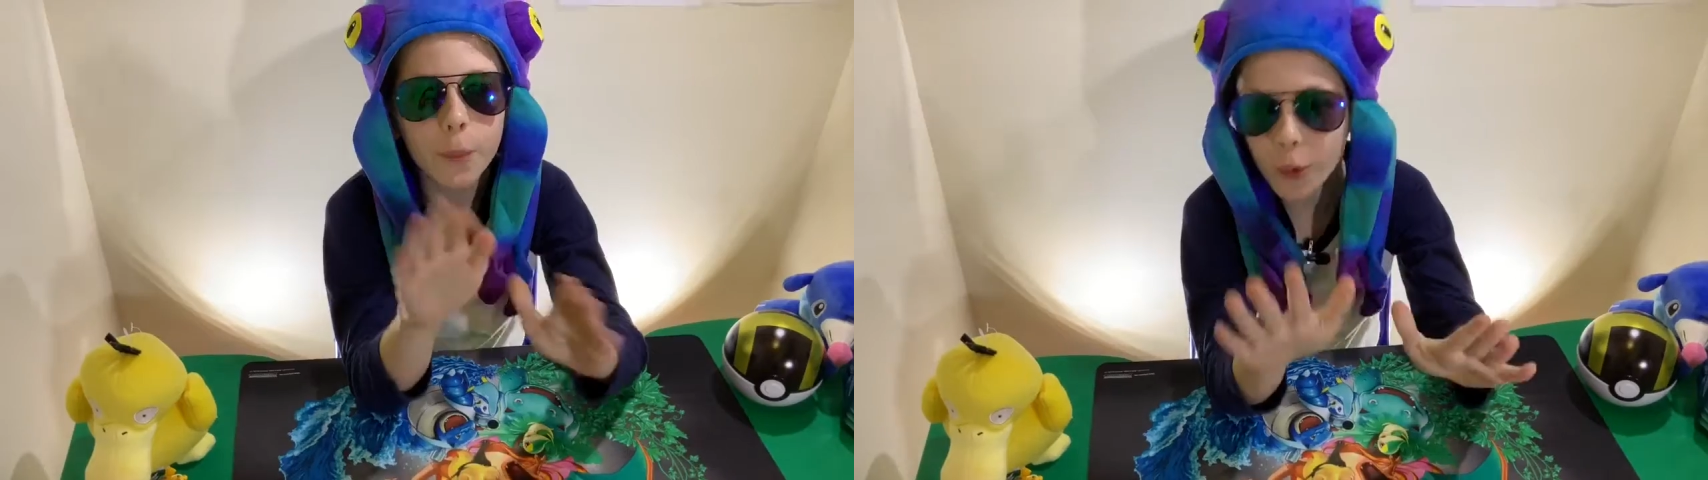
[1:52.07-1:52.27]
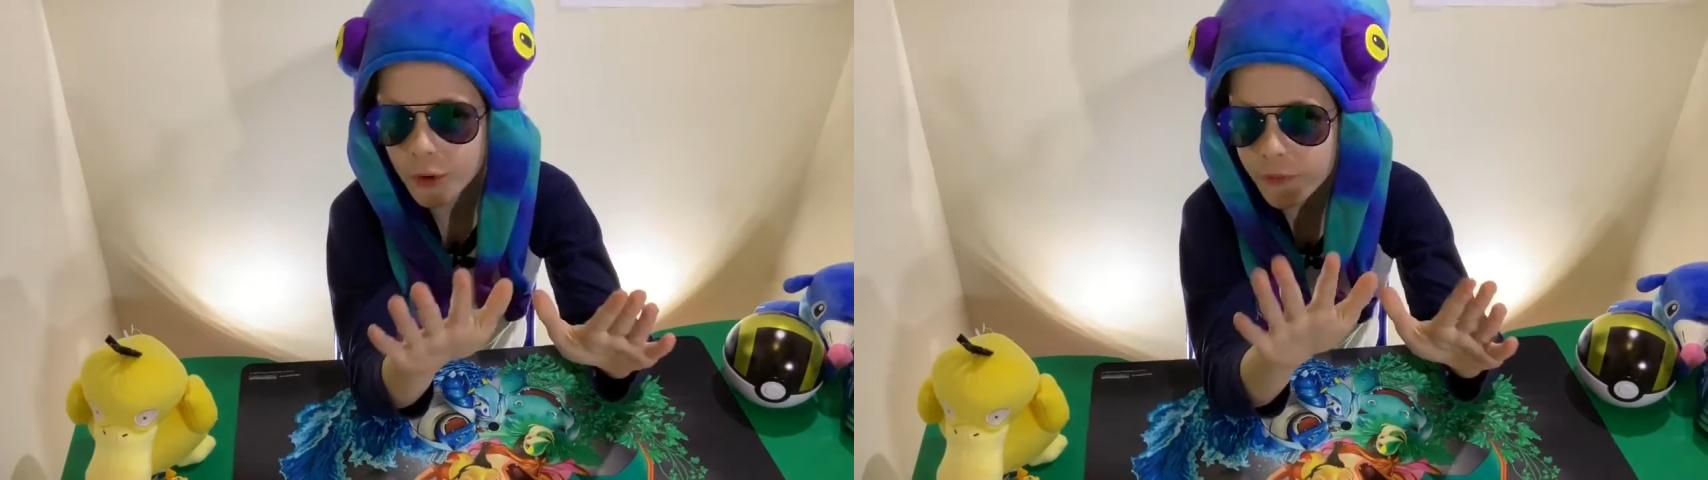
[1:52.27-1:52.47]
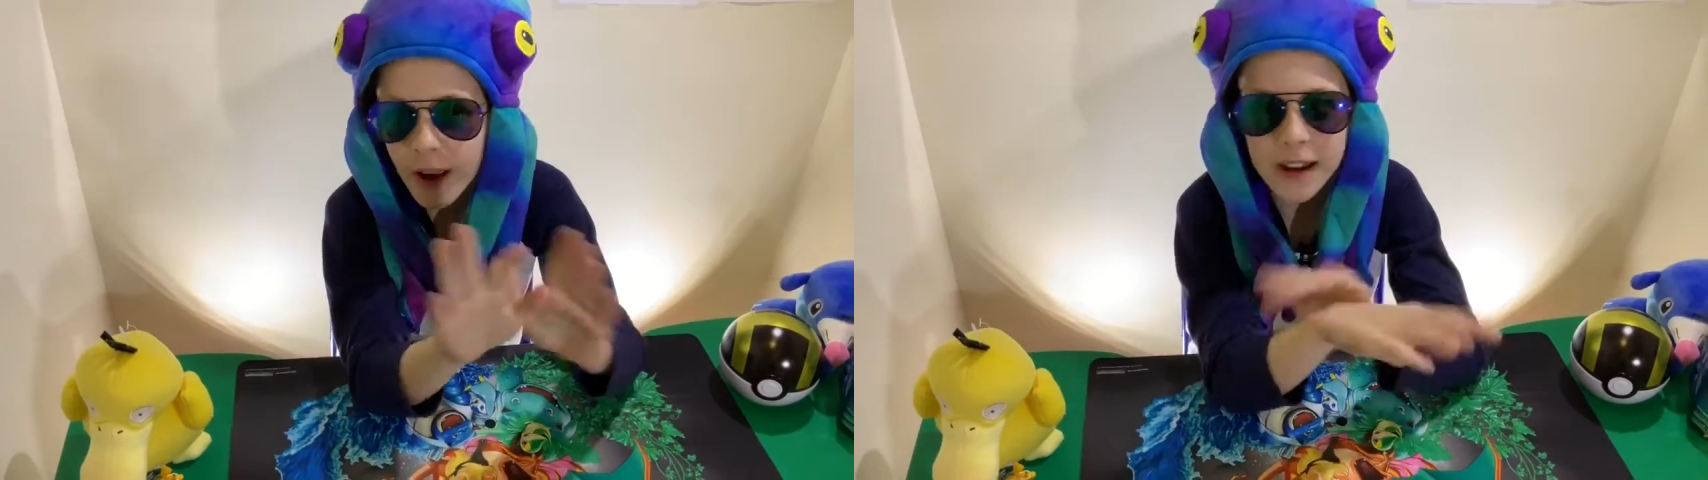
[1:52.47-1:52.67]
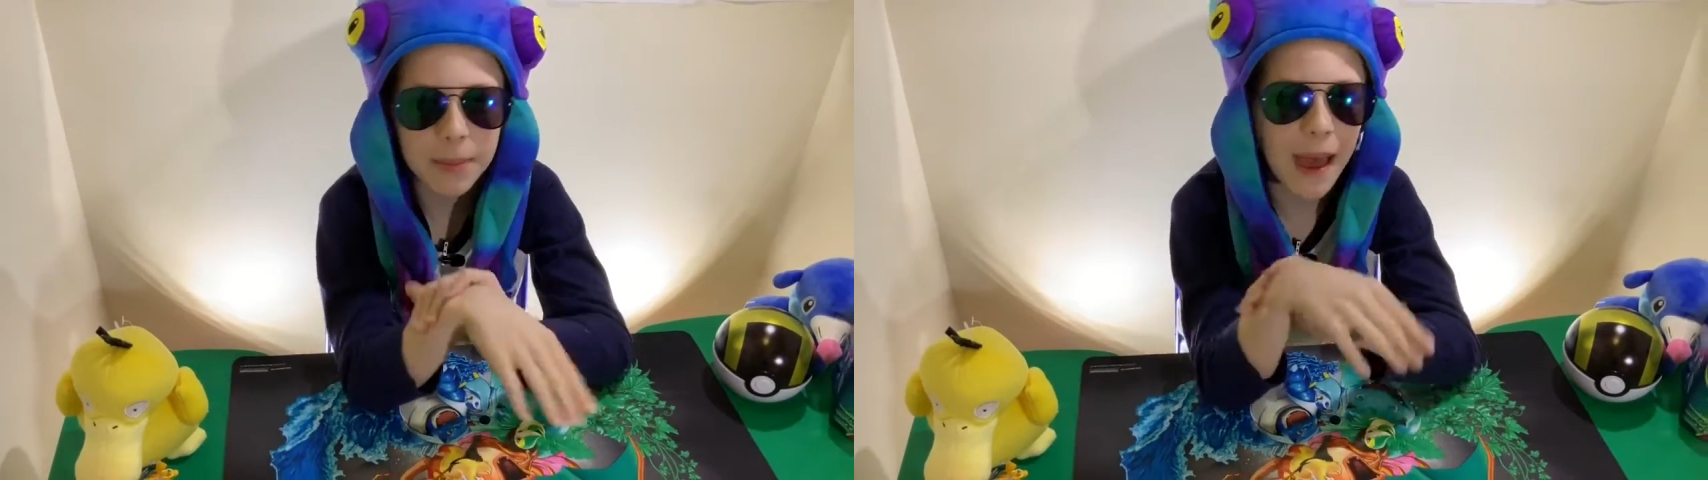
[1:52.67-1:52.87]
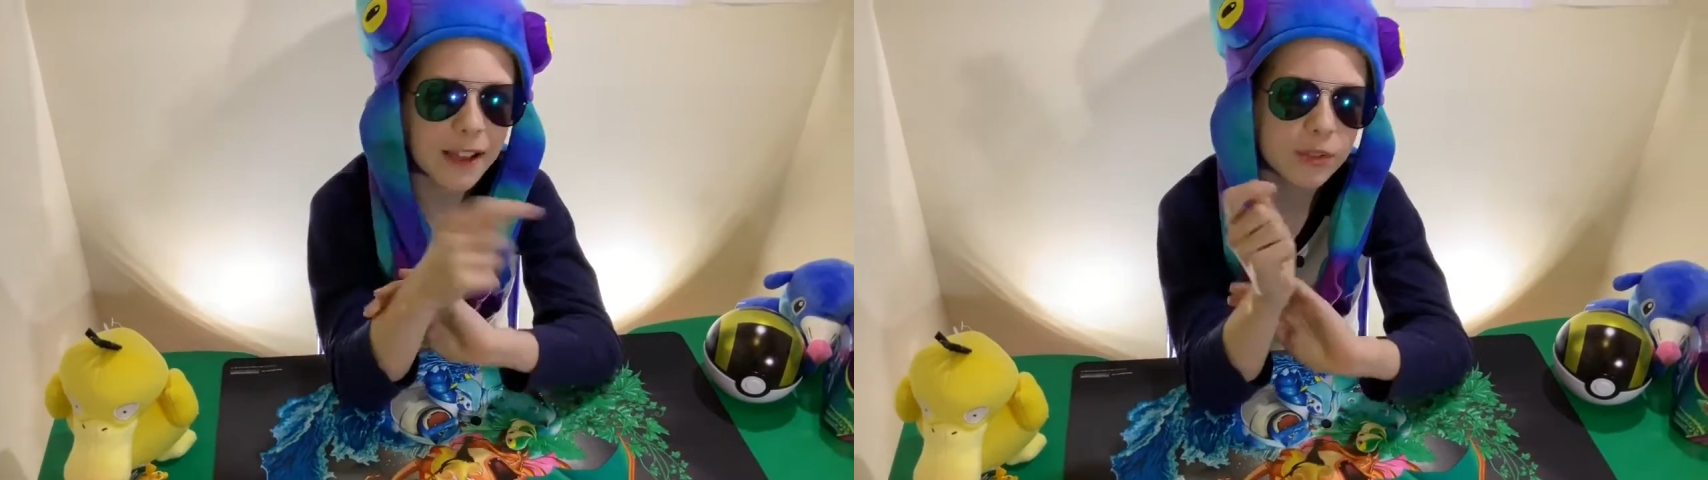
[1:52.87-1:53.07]
more
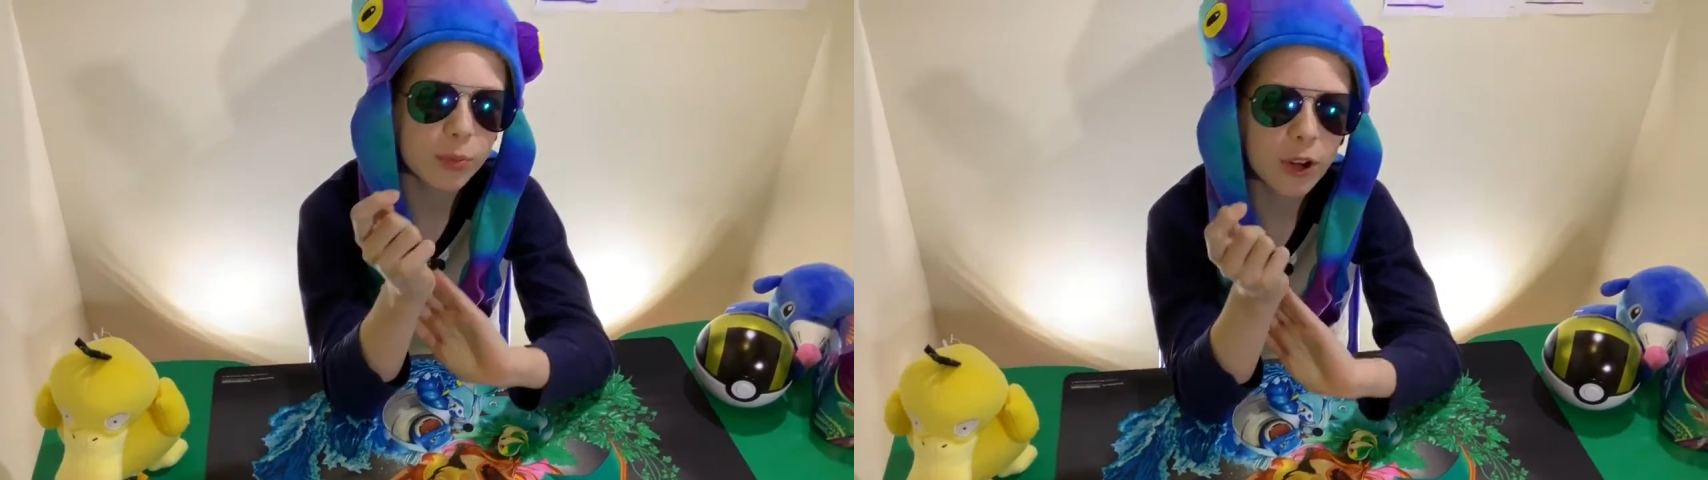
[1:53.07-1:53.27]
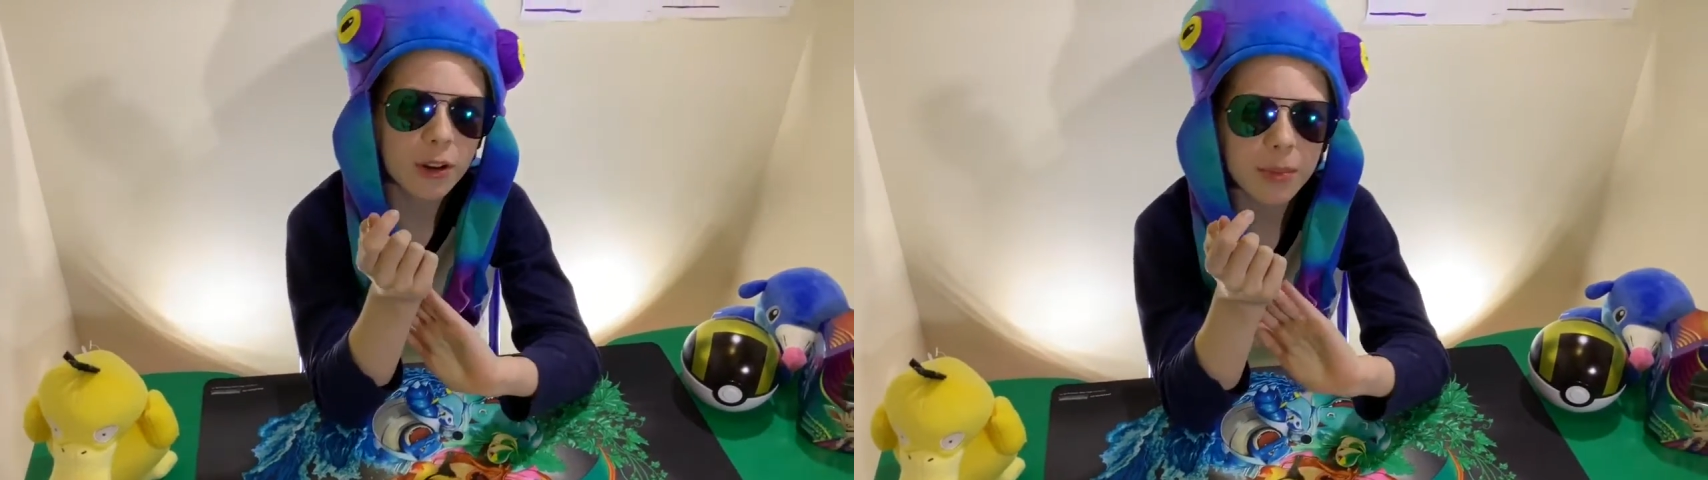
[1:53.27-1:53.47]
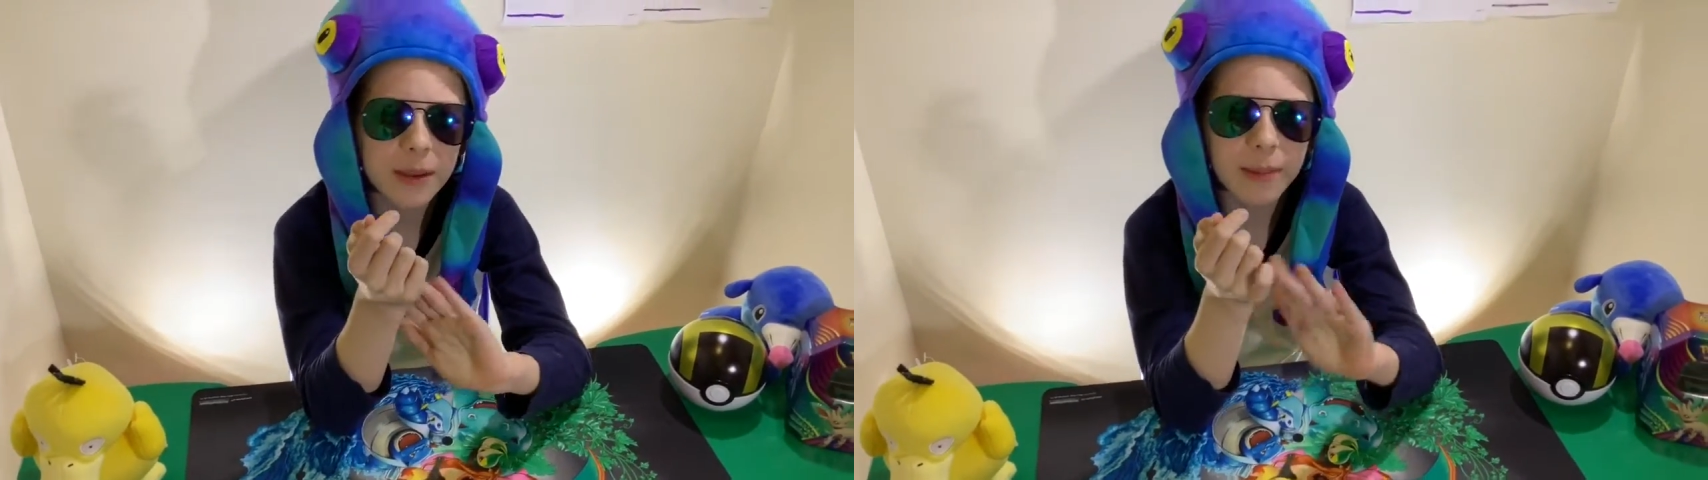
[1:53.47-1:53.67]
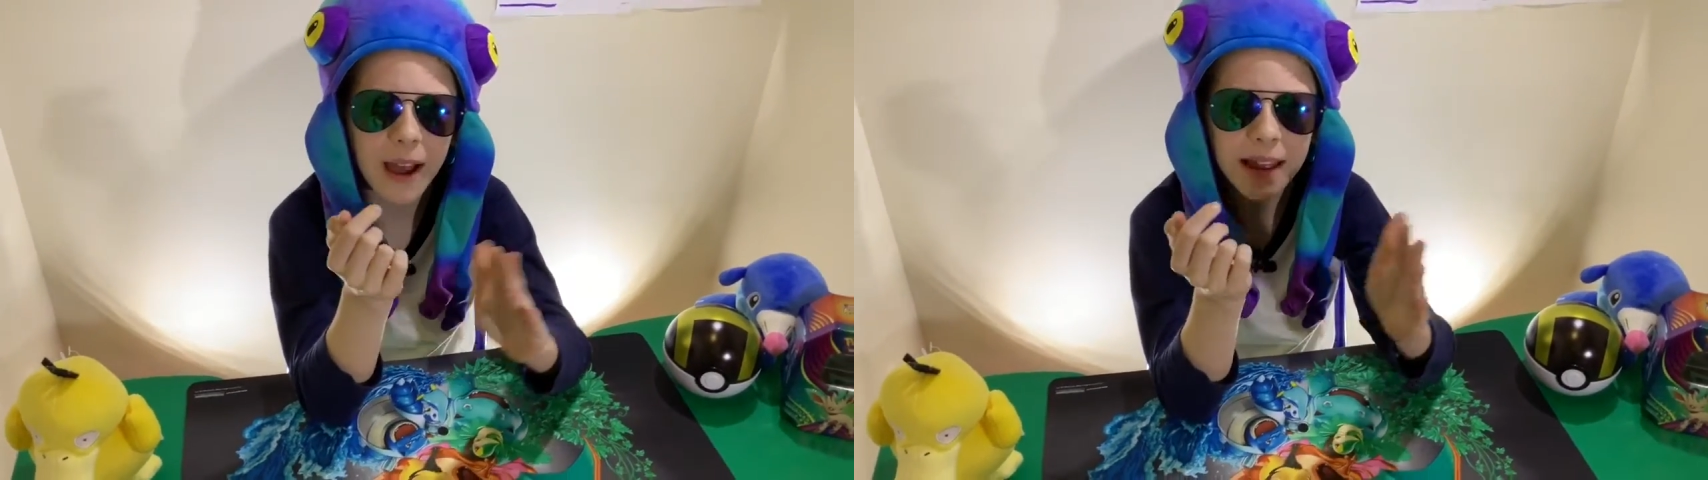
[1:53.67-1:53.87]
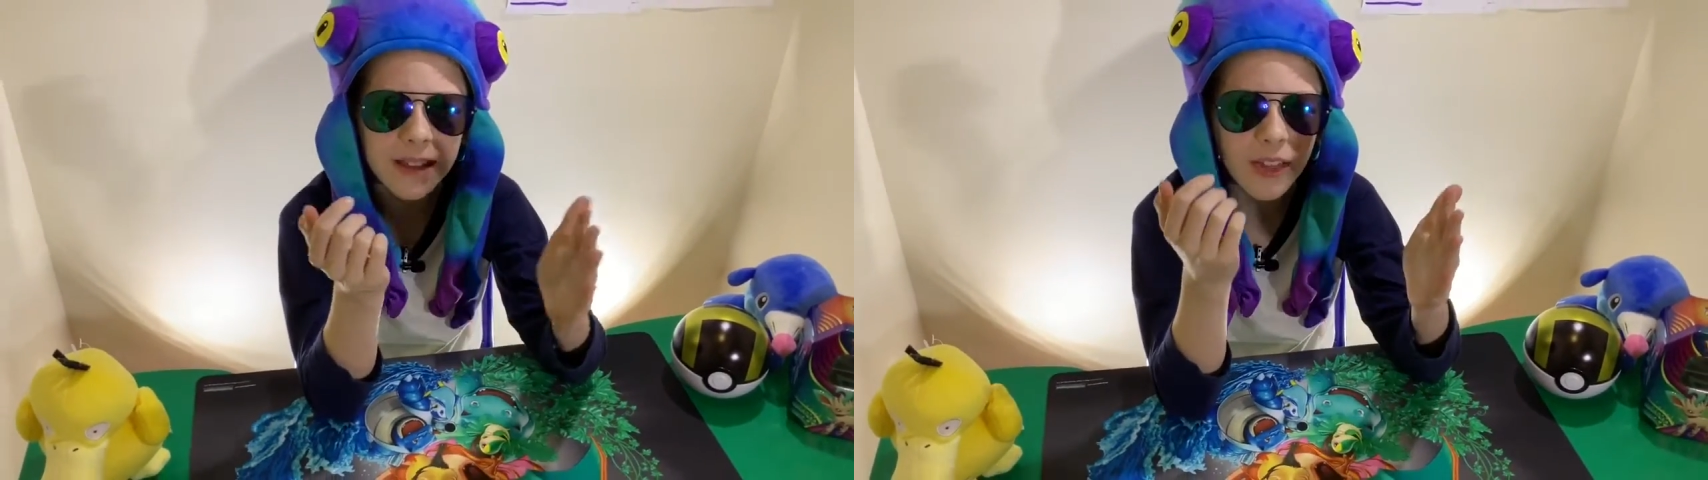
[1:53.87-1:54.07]
Friday packs. We're going to be
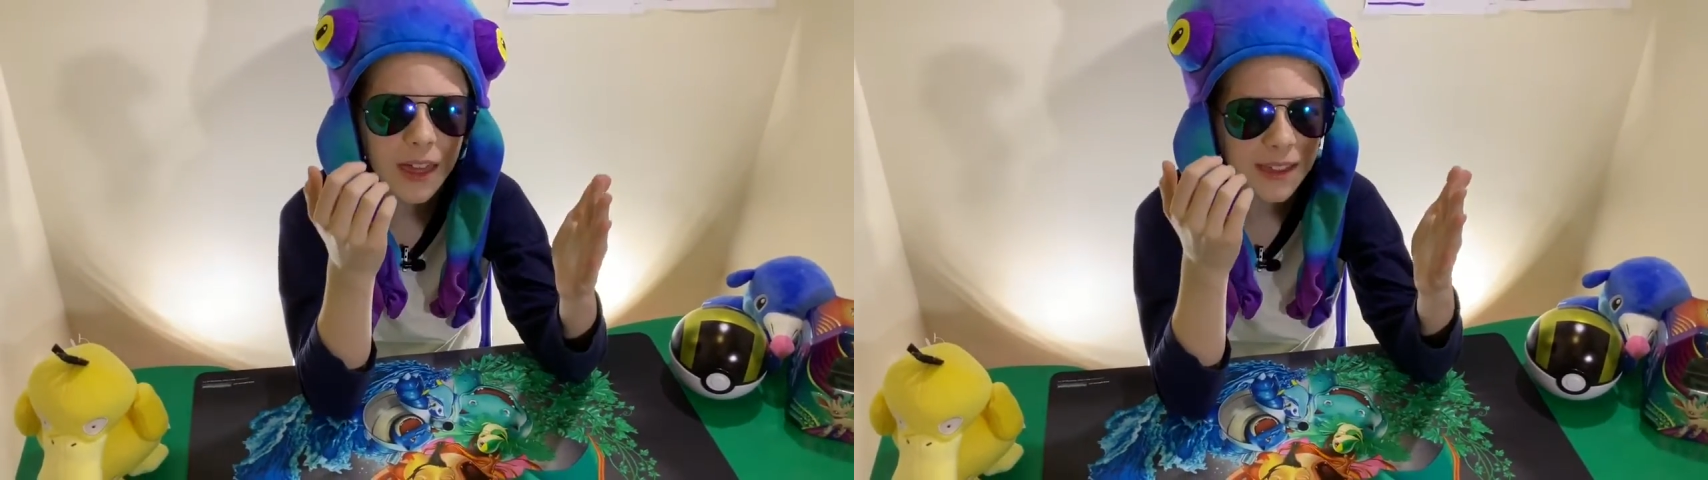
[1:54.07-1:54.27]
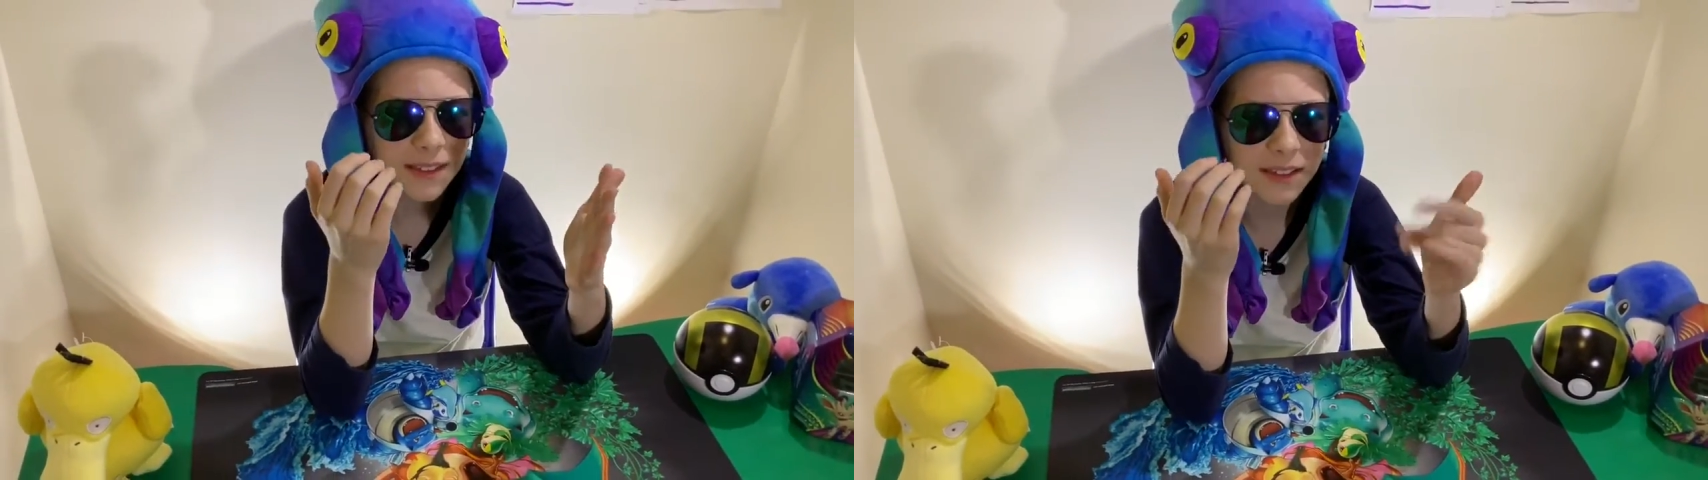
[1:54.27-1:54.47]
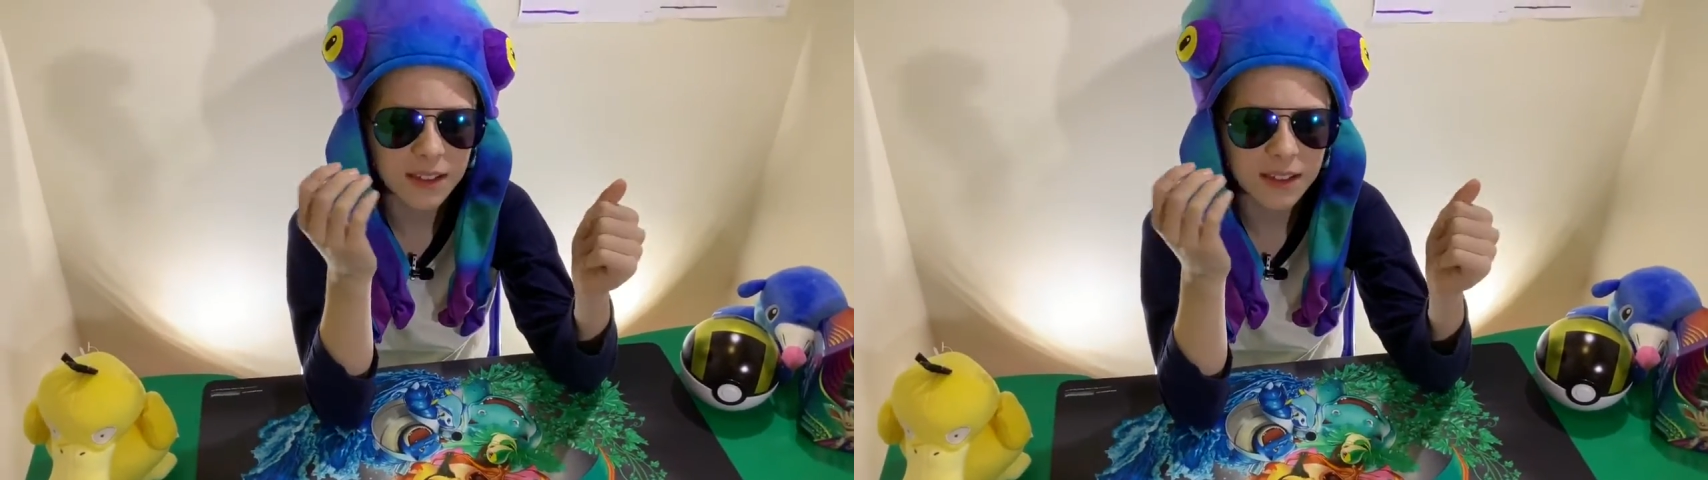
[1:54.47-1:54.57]
buying like